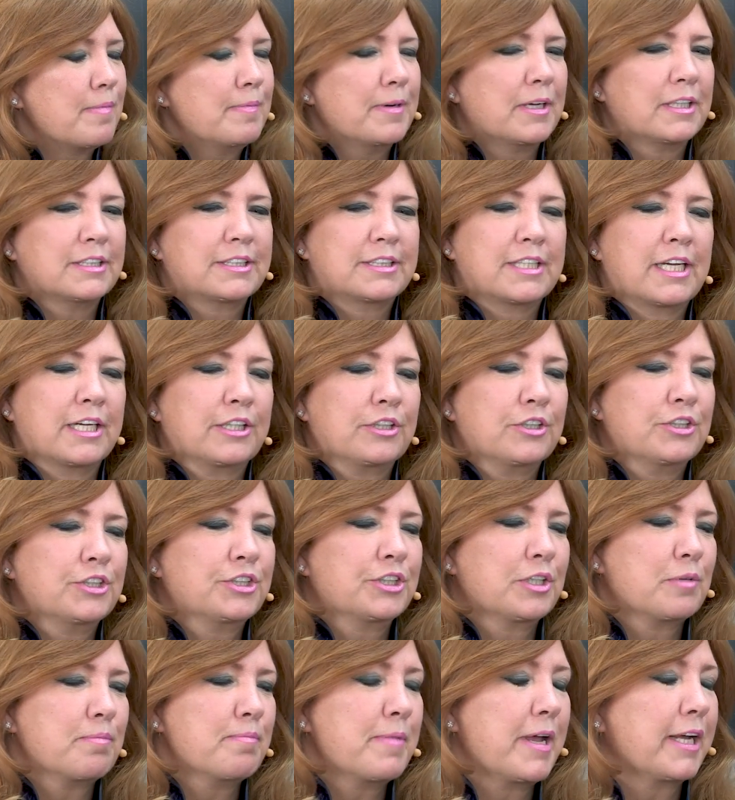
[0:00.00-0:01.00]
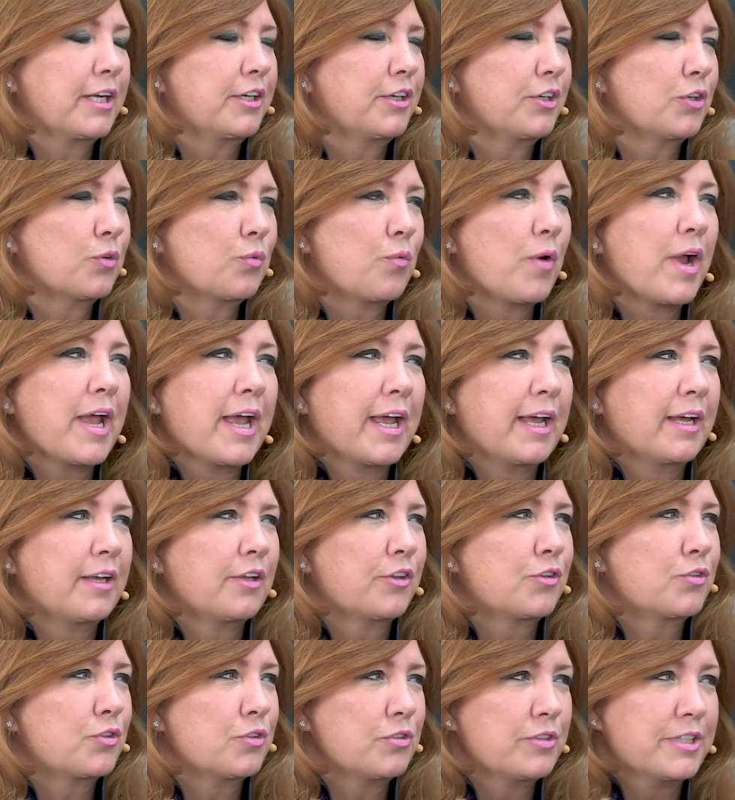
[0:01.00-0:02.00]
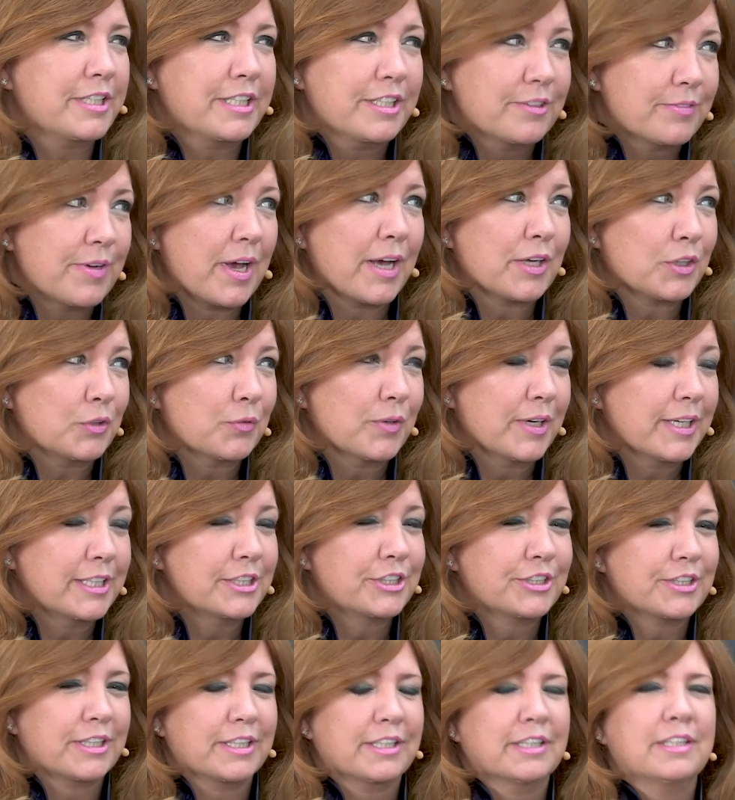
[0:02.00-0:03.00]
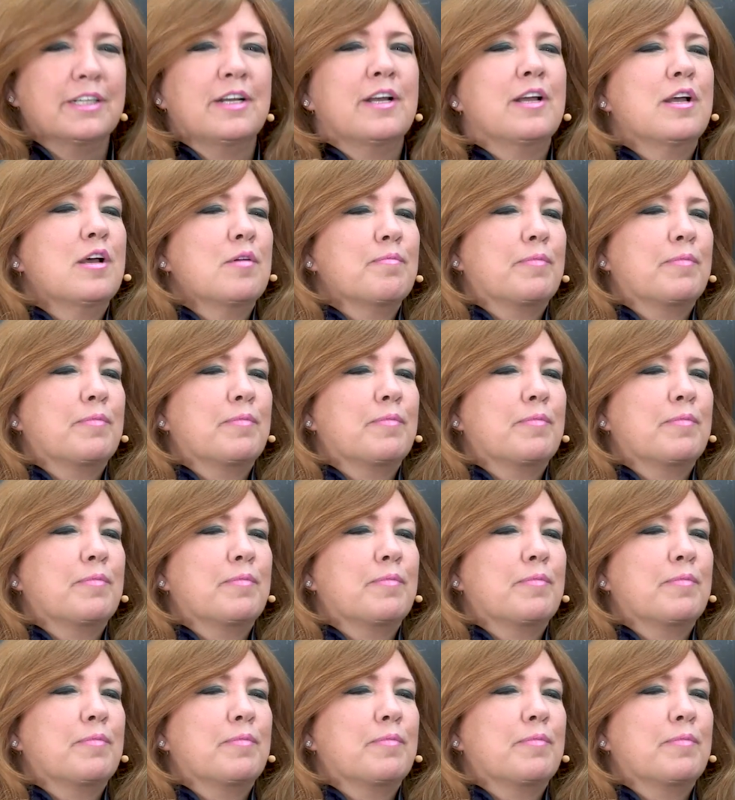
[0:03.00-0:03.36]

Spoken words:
I'm not saying you should make your way through devaluation,